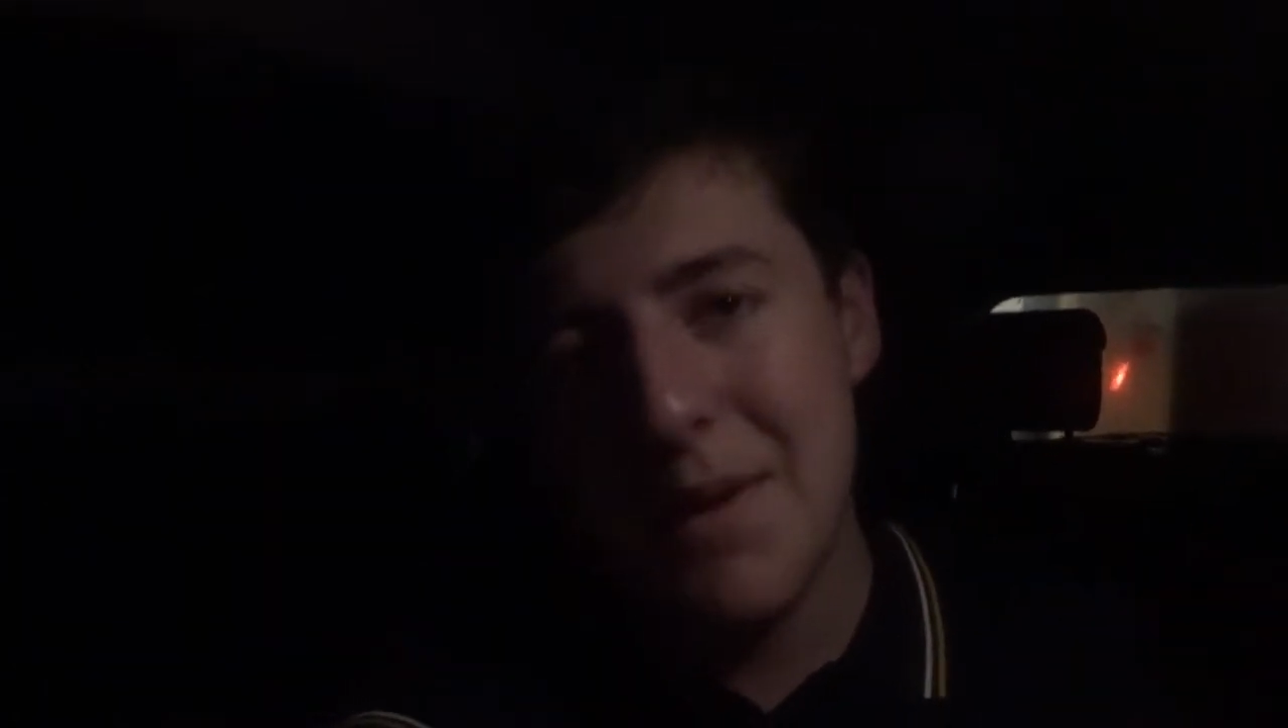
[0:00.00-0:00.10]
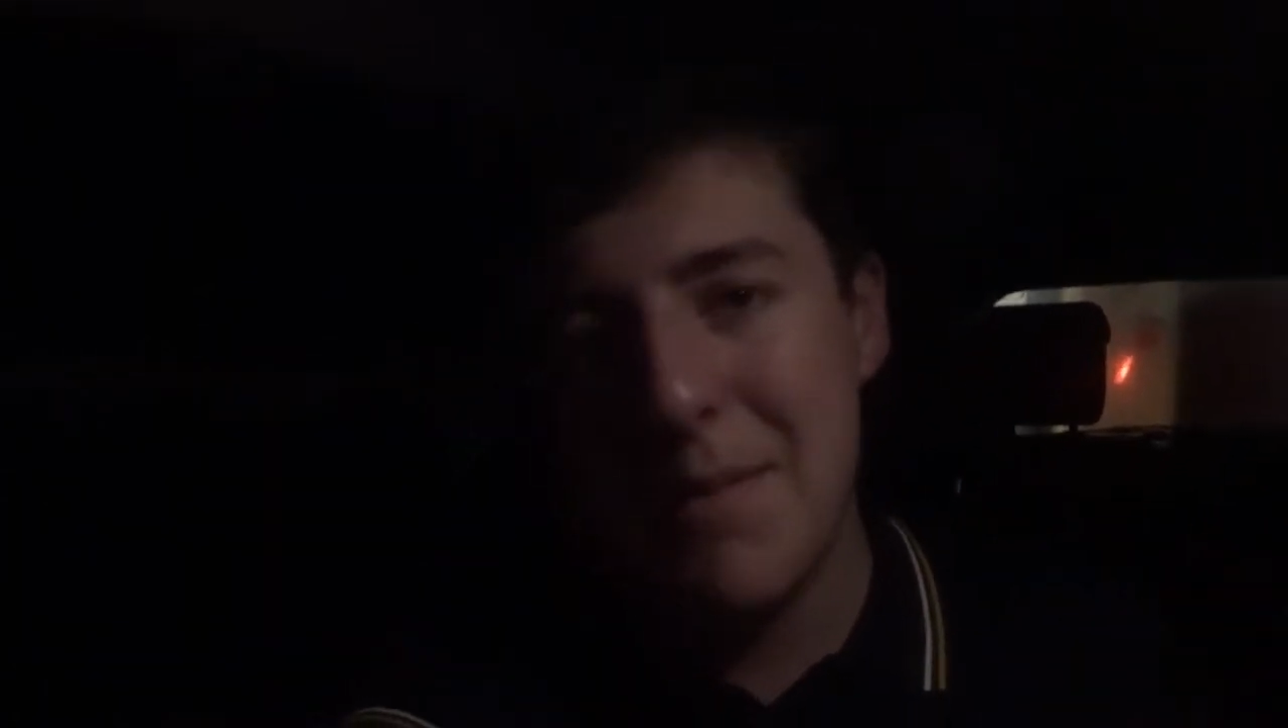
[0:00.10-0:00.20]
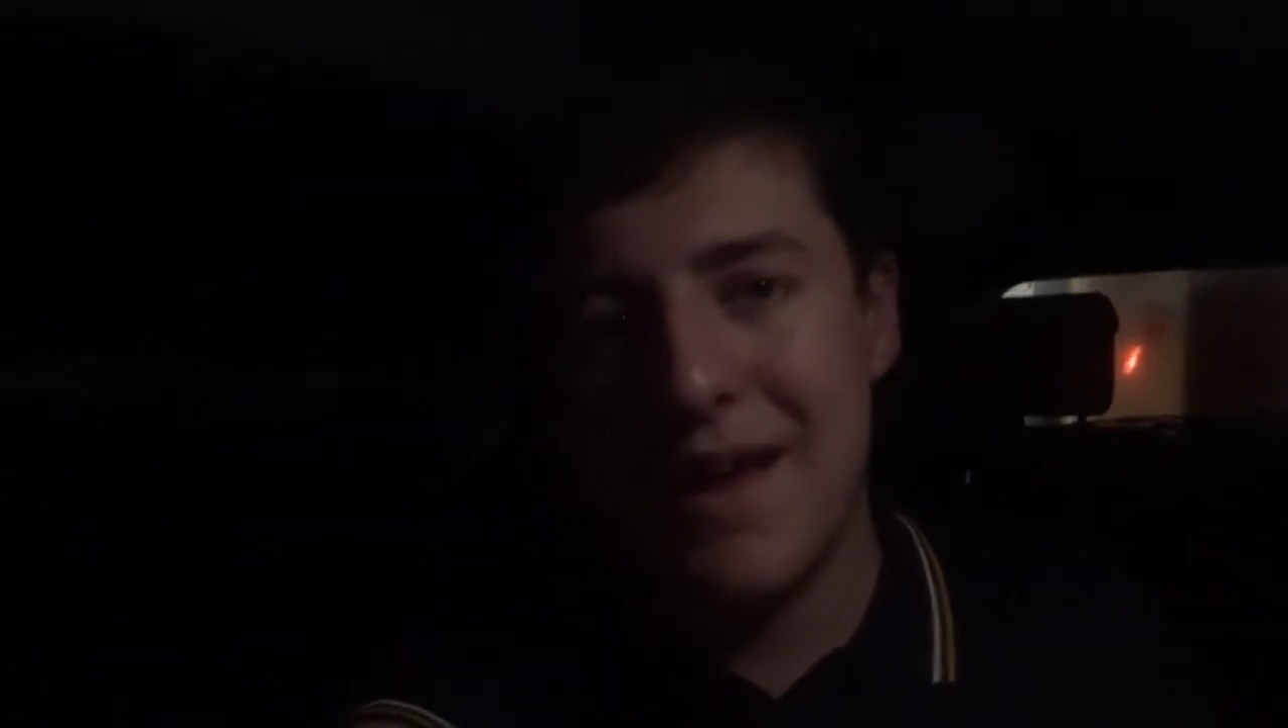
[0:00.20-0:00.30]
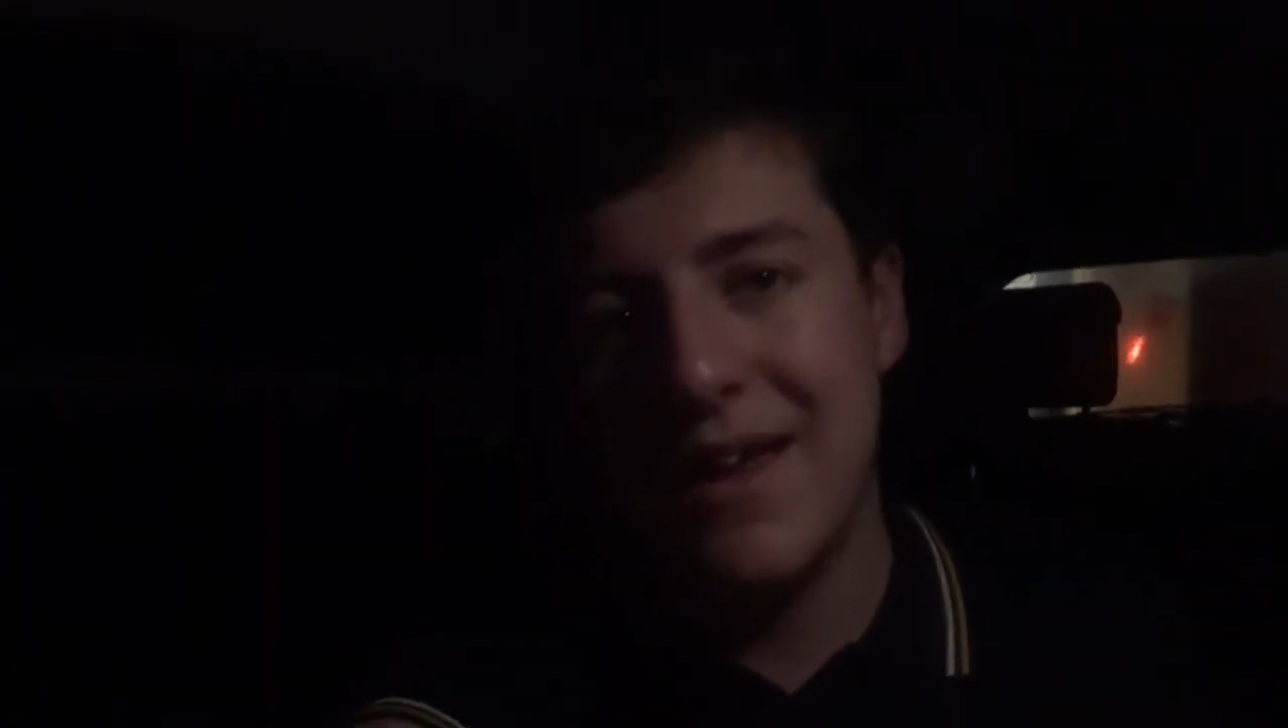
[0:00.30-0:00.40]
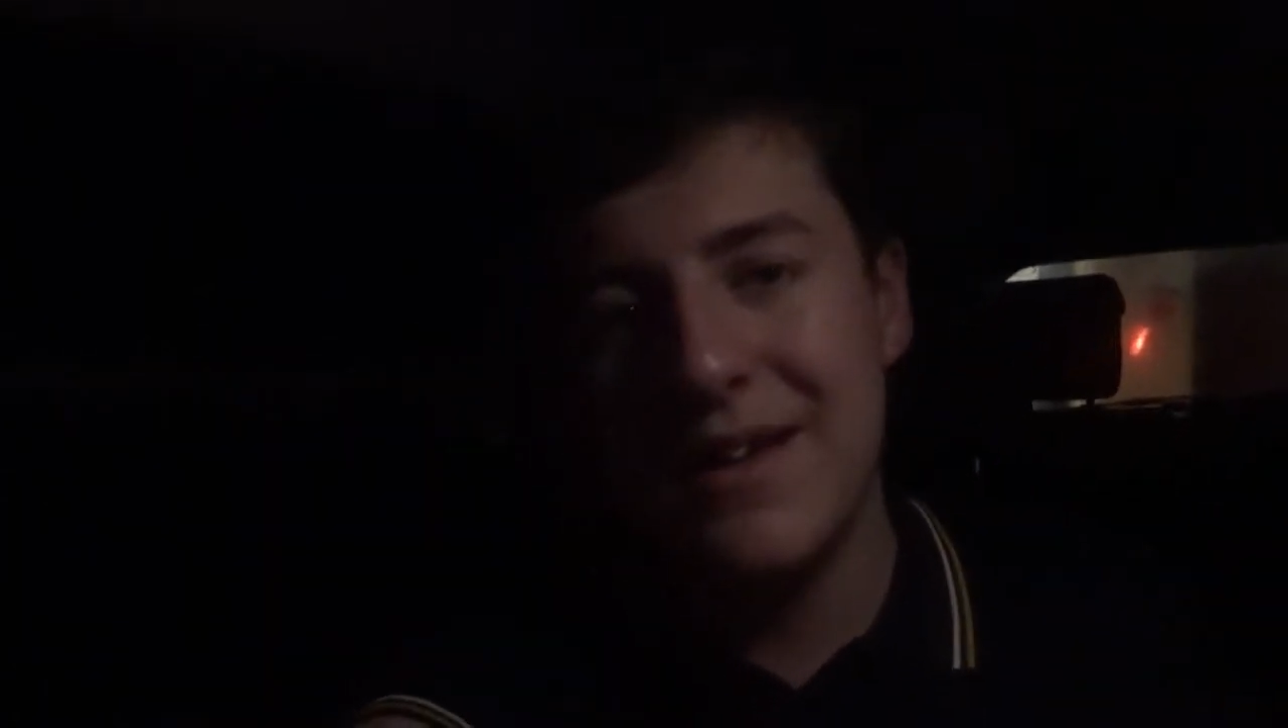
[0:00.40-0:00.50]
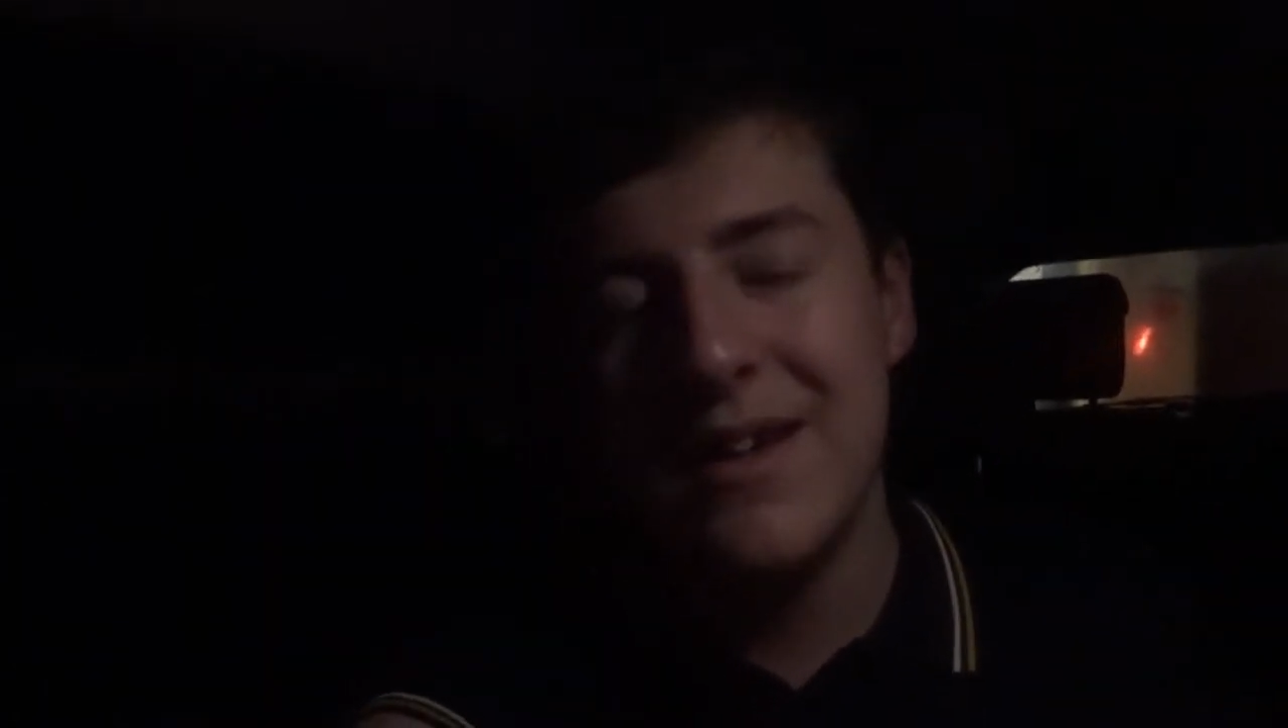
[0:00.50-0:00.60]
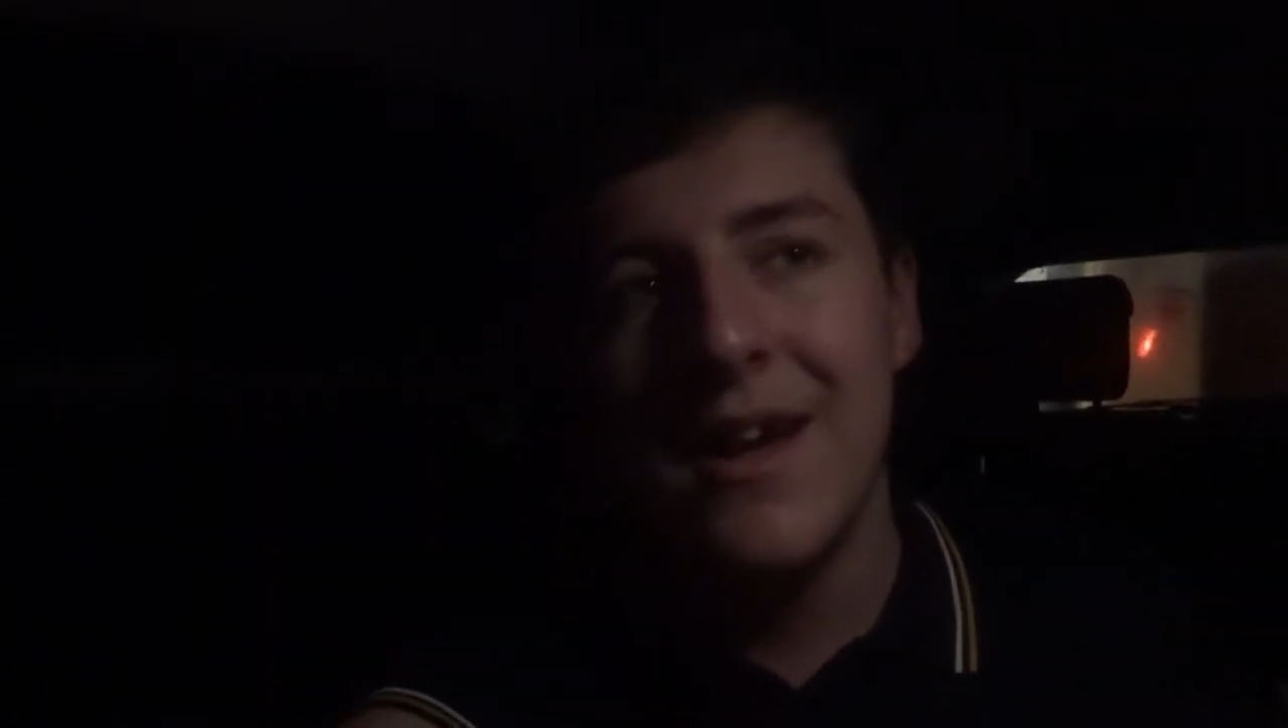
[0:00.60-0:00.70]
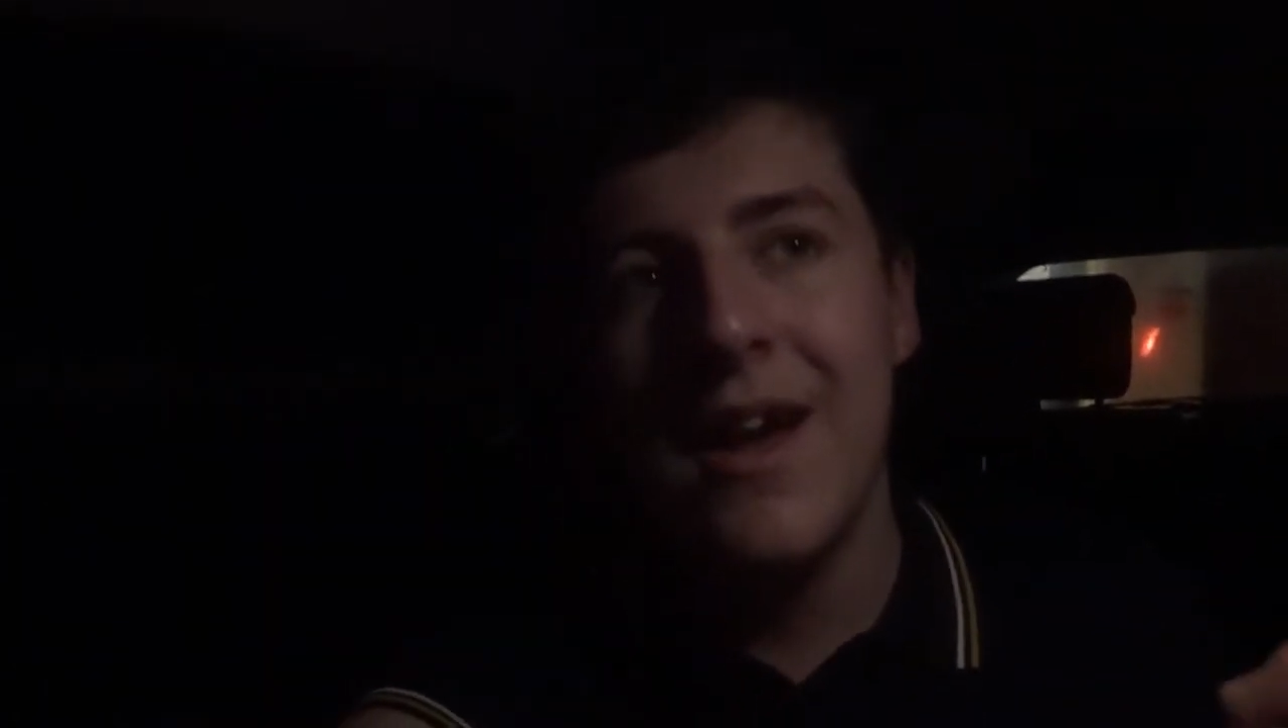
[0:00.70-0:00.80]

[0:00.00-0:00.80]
bit better.